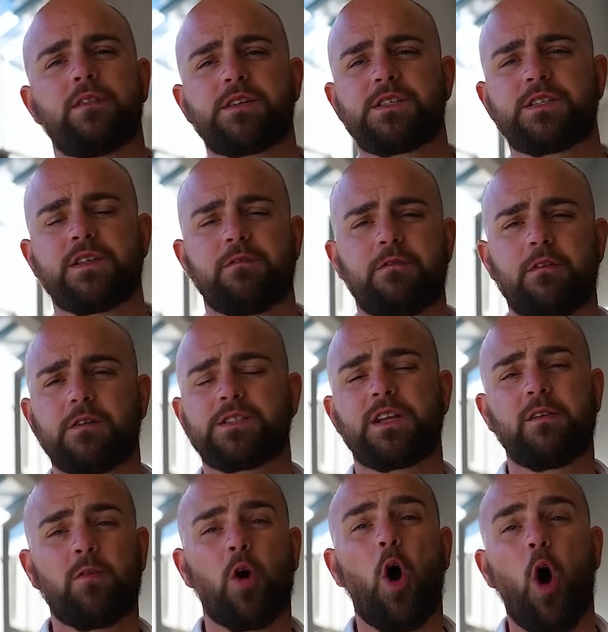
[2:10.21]
This is the first
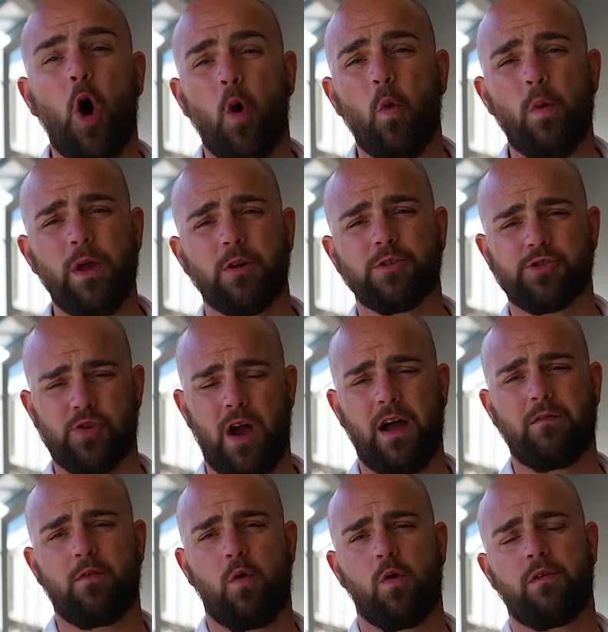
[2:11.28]
ever all-wheel
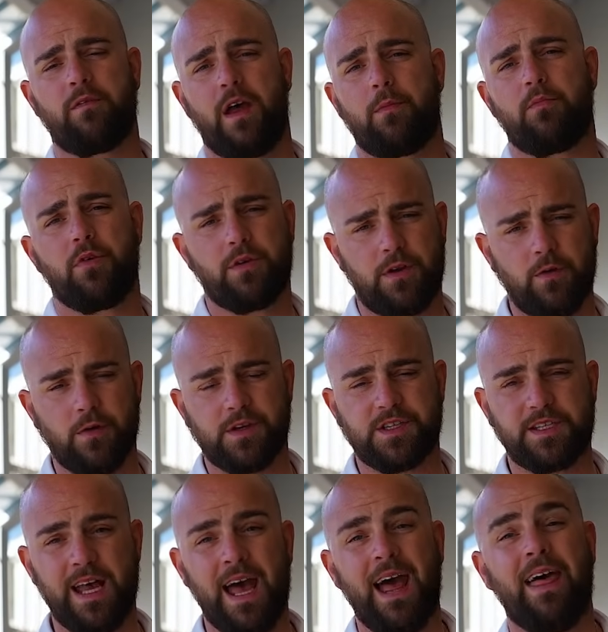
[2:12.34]
drive Corvette produced.